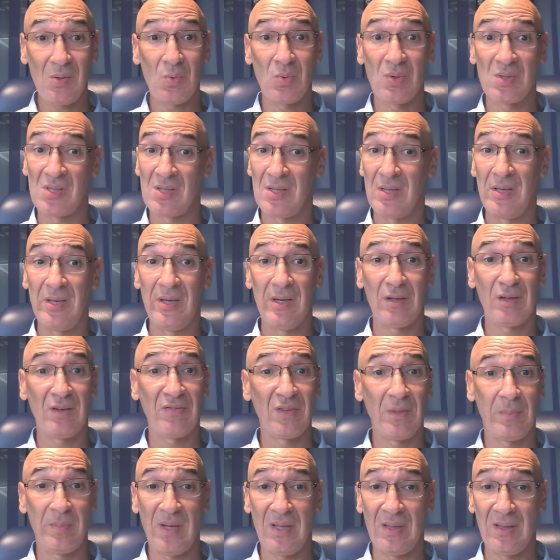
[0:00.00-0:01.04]
was the year of
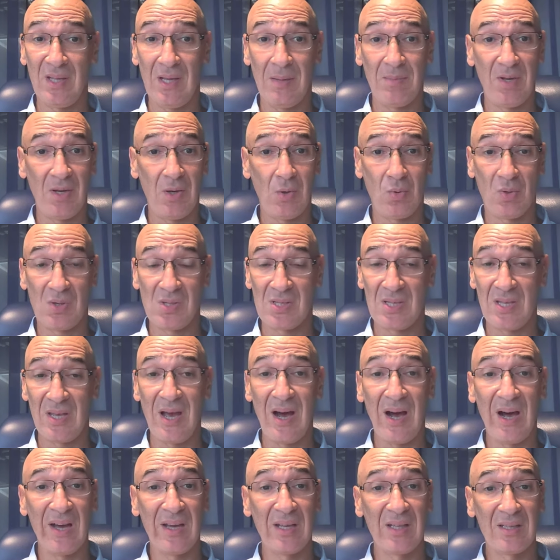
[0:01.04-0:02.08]
the pandemic, was the
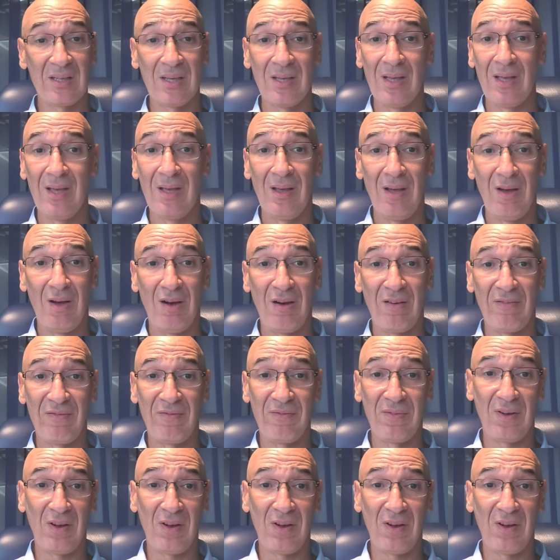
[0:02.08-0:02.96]
height of